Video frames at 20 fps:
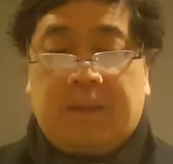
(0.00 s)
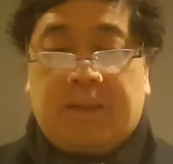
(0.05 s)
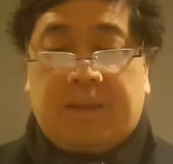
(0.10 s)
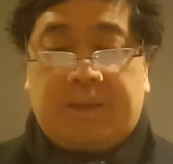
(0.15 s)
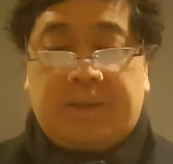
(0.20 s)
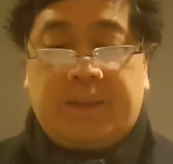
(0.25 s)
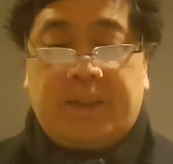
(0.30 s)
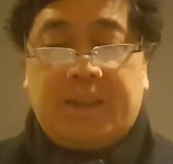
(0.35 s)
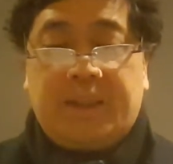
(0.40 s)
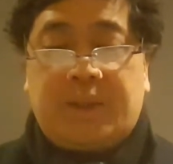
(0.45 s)

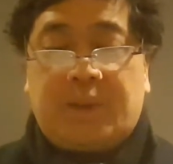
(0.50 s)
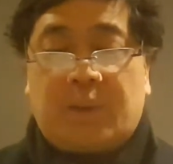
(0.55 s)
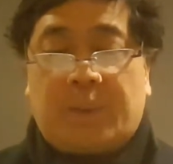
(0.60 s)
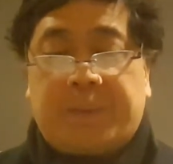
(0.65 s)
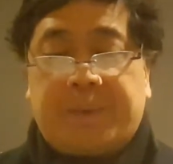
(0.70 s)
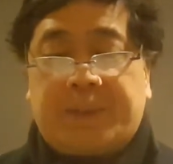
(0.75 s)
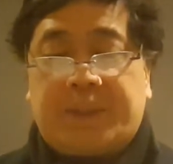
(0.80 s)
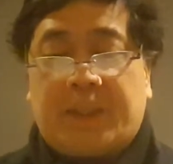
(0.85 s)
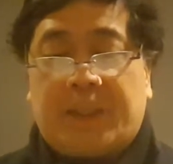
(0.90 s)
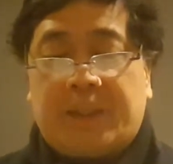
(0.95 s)
This
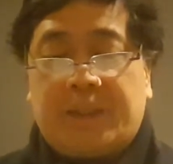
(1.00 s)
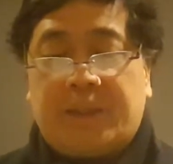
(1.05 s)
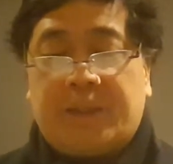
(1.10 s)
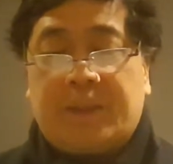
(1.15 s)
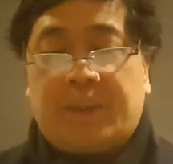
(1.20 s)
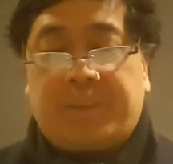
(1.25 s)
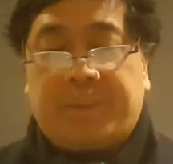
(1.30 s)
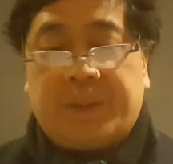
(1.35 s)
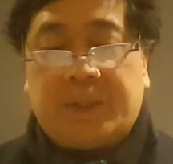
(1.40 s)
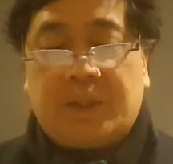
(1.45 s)
represents
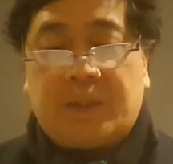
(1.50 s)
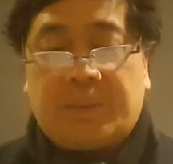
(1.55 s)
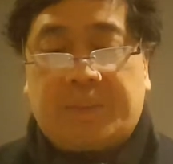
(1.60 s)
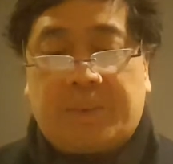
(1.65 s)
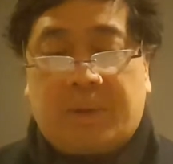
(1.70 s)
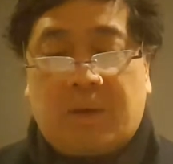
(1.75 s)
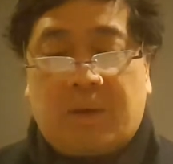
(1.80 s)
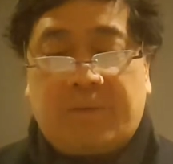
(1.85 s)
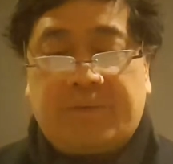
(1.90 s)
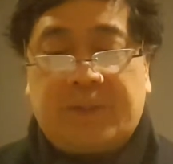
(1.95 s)
the
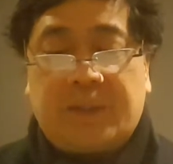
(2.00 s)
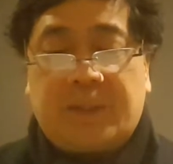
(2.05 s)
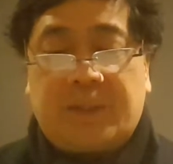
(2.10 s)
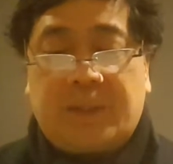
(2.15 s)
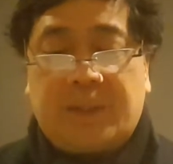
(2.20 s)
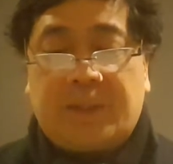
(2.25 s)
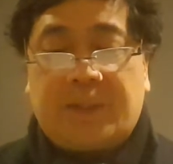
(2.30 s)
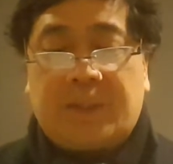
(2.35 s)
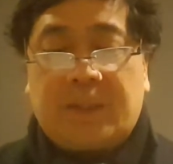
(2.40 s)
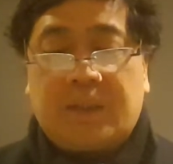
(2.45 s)
principle of
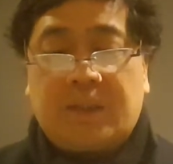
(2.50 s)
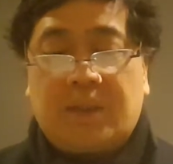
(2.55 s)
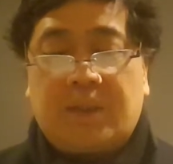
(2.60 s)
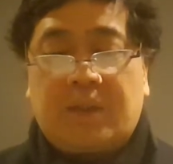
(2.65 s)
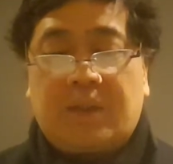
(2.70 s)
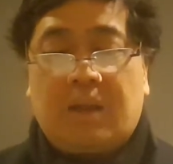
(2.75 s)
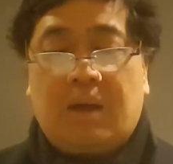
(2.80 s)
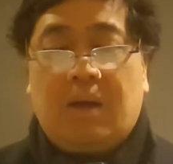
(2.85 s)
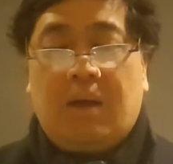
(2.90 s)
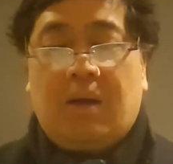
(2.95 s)

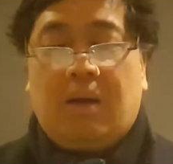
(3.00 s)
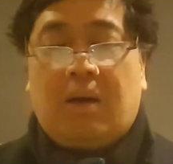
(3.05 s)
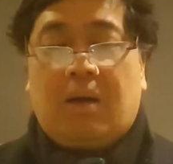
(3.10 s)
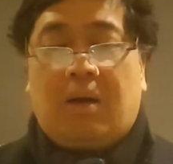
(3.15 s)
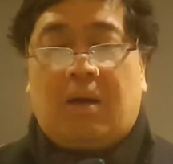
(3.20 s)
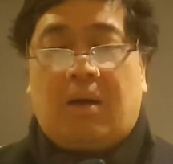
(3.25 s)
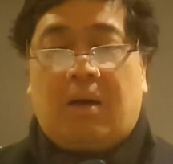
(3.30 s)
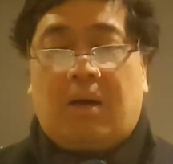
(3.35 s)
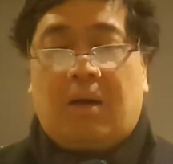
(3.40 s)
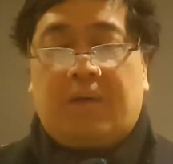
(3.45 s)
existence
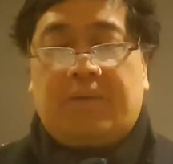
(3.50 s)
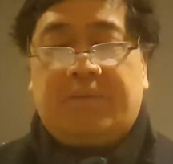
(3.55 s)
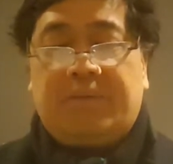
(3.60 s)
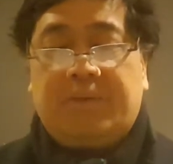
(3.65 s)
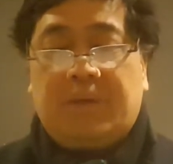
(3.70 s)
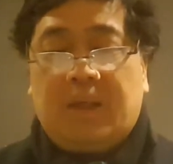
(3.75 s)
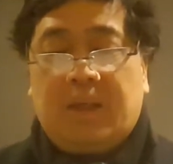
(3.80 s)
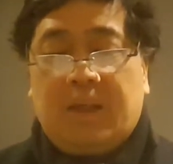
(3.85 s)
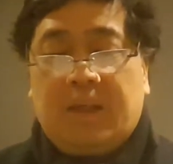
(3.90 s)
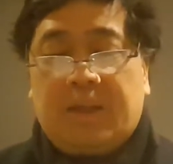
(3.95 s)

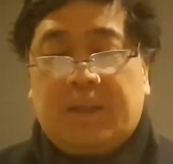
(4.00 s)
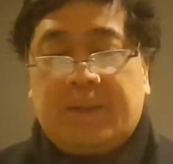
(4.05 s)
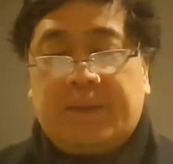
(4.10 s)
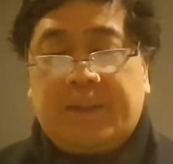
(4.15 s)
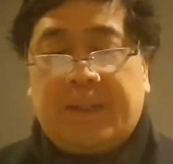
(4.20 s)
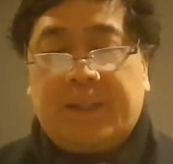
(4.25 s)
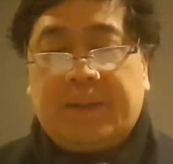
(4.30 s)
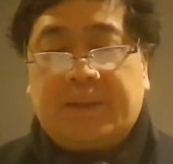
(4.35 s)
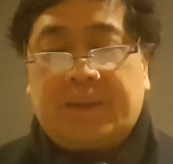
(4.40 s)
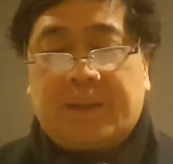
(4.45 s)
of
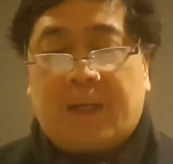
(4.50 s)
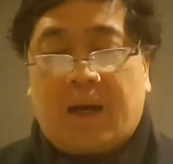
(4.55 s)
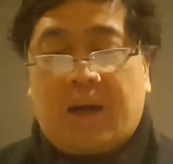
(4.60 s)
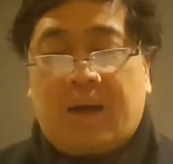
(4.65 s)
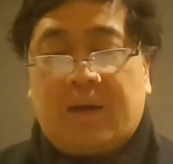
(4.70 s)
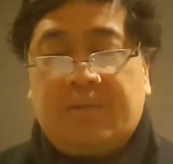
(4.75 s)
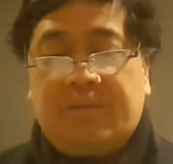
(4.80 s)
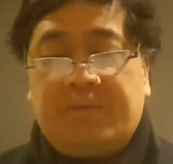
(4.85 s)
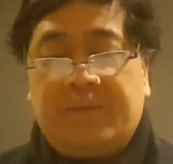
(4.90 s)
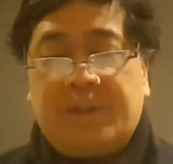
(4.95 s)
the
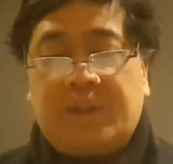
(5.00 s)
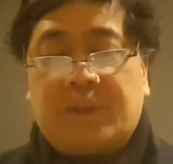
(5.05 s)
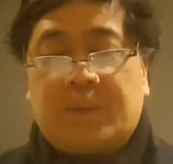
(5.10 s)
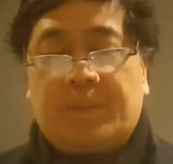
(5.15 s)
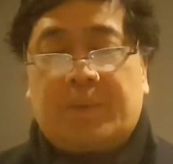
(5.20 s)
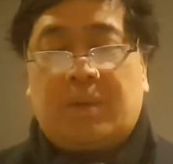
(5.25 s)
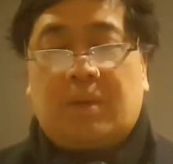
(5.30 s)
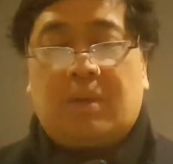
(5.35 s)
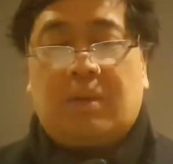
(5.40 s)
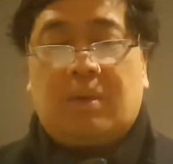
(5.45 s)
entire
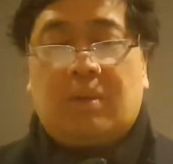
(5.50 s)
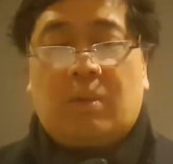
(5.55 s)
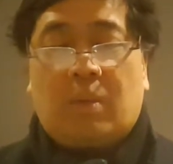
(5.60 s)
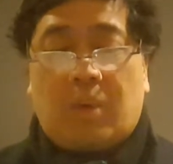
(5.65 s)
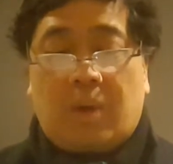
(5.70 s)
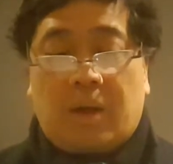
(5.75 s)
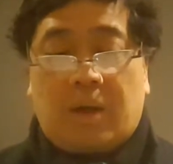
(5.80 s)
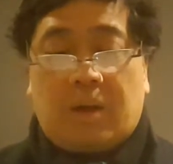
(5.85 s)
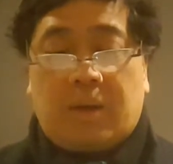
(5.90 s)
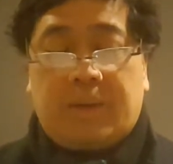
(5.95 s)
visible
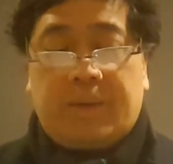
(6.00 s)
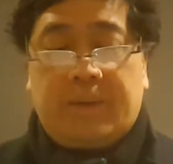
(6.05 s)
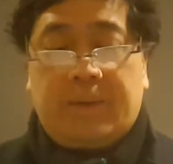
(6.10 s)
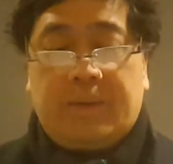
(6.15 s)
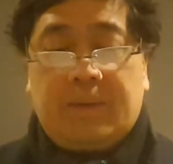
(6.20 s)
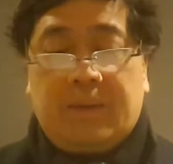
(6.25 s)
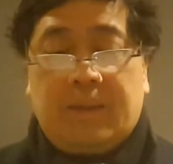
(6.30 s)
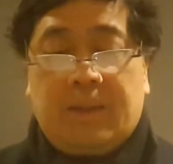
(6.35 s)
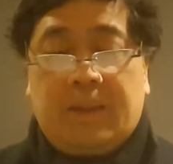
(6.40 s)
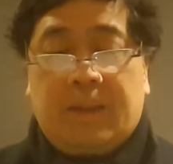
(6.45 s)
world.
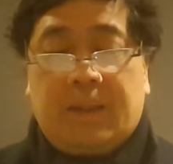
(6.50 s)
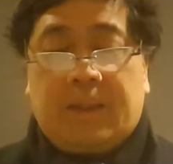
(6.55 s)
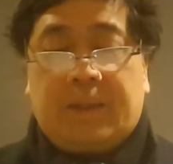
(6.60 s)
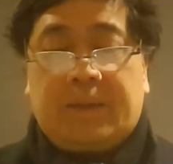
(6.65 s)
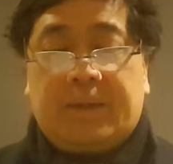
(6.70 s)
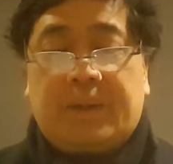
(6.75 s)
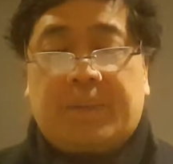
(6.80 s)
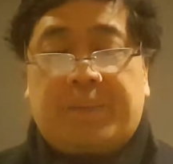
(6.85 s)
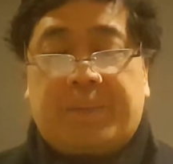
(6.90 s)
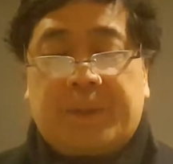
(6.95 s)

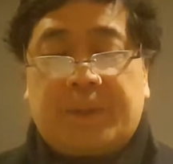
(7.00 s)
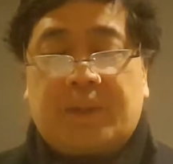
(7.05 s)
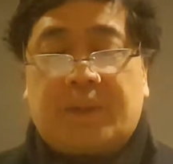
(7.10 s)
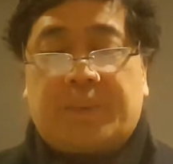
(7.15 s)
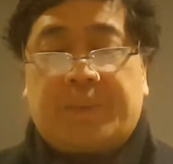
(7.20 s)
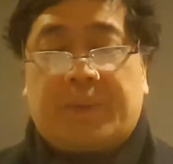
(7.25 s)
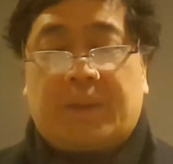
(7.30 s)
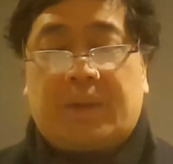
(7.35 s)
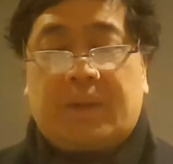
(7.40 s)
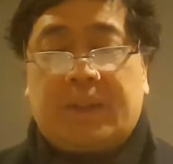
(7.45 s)
The
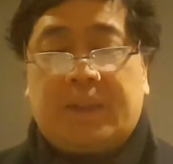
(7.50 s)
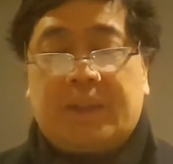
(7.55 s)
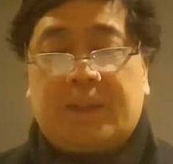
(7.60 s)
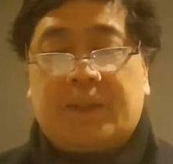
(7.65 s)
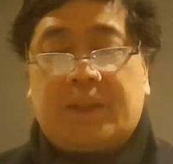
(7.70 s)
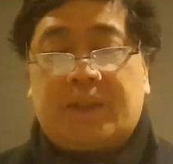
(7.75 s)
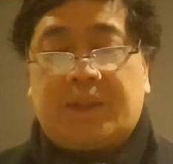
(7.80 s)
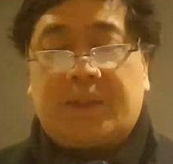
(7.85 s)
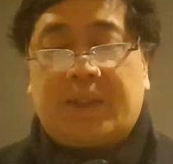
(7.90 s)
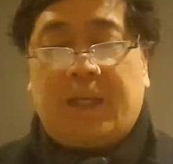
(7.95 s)
principle is
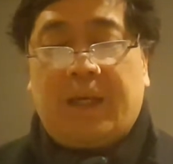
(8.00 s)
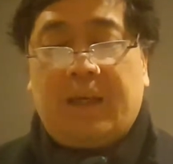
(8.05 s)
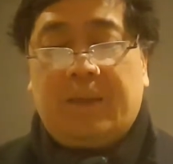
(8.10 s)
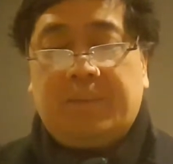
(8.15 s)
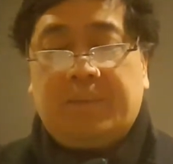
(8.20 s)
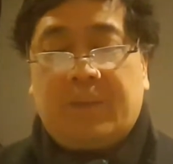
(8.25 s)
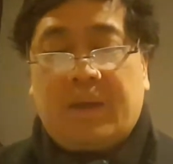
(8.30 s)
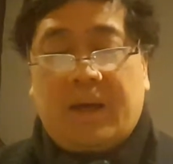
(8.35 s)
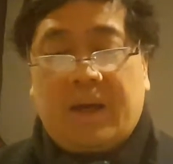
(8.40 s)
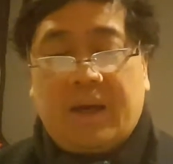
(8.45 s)
the
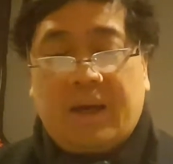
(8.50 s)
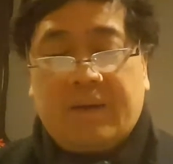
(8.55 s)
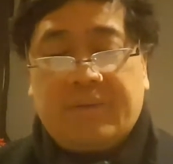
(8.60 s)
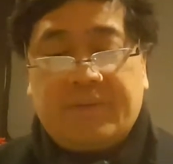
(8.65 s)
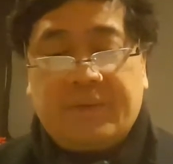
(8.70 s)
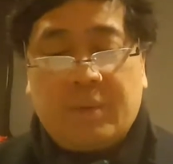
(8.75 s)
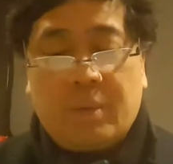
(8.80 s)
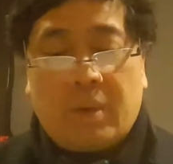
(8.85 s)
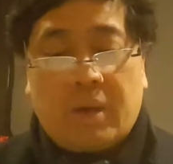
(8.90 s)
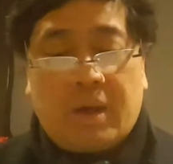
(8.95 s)
same
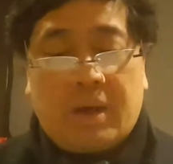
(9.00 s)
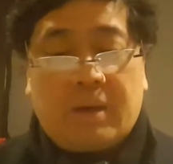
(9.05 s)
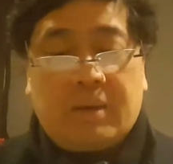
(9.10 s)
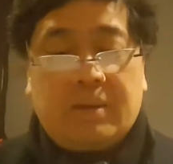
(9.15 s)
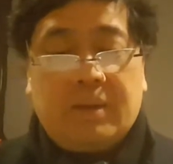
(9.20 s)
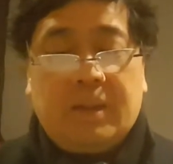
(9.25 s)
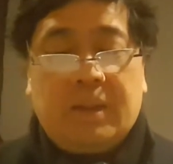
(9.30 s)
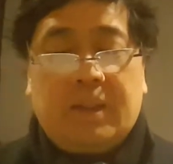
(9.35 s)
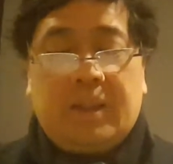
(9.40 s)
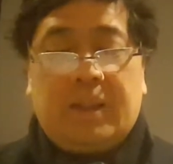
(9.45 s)

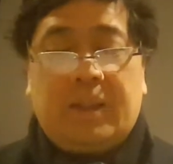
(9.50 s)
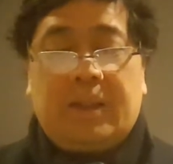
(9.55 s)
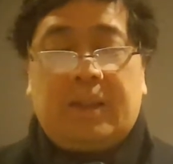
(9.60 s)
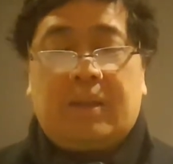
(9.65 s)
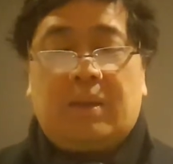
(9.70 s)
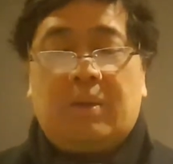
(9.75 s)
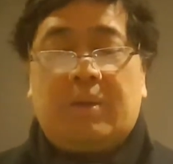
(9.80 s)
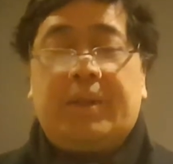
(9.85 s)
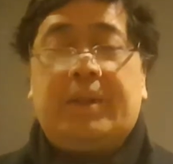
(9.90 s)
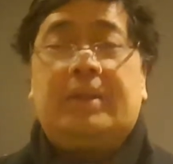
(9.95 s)
everywhere,
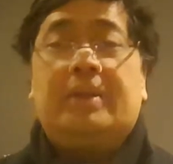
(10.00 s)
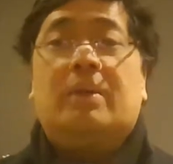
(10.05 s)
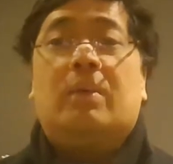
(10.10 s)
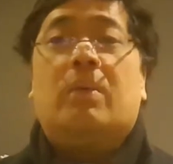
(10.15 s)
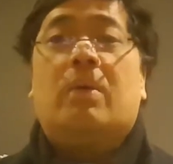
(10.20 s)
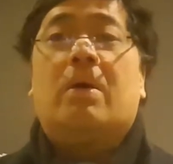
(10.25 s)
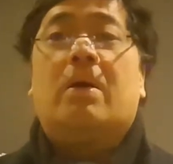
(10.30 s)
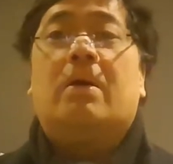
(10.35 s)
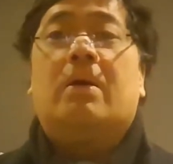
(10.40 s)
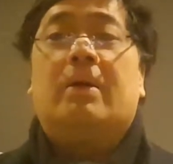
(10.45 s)
including the
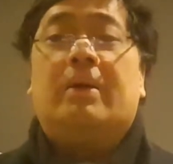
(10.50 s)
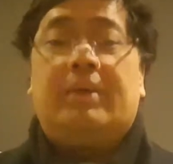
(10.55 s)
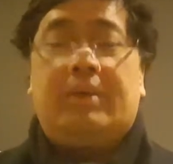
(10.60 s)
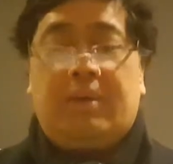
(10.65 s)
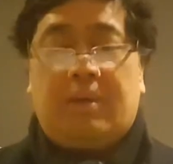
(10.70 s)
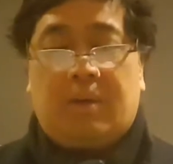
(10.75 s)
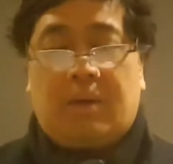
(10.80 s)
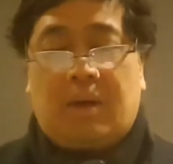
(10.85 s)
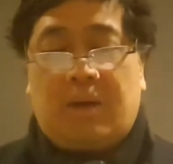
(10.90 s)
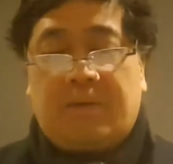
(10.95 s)

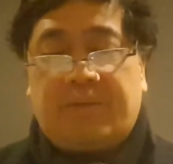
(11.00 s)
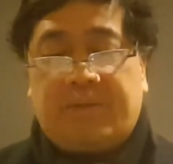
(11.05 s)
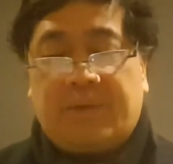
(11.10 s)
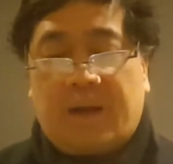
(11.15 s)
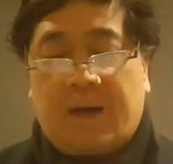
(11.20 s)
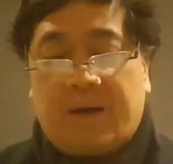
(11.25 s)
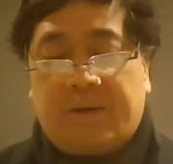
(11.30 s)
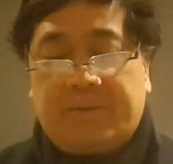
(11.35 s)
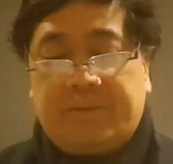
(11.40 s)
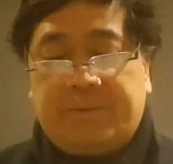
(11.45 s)
world of
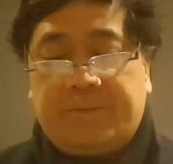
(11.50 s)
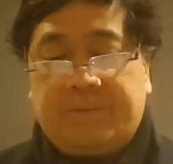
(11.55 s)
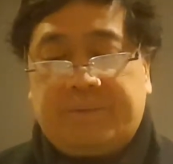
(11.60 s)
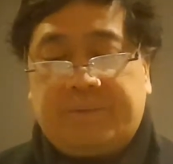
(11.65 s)
love.